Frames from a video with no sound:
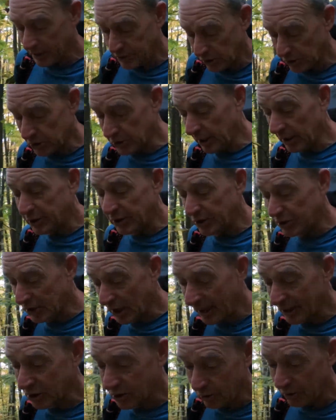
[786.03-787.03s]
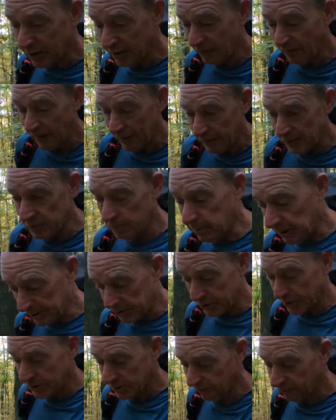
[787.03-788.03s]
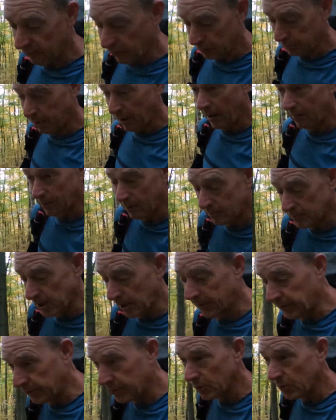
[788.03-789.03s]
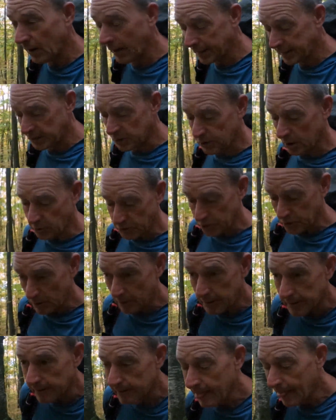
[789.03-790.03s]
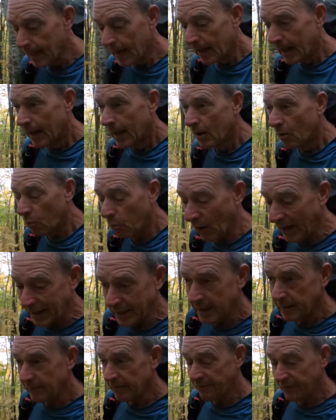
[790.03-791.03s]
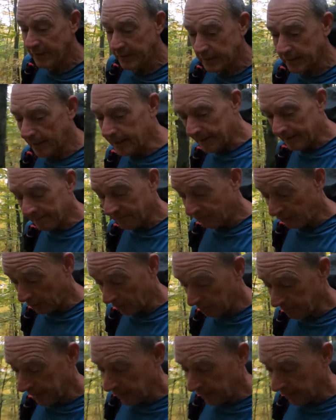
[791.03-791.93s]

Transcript: just a disaster as far as blisters and foot problems on a through hike is concerned. Wet feet for a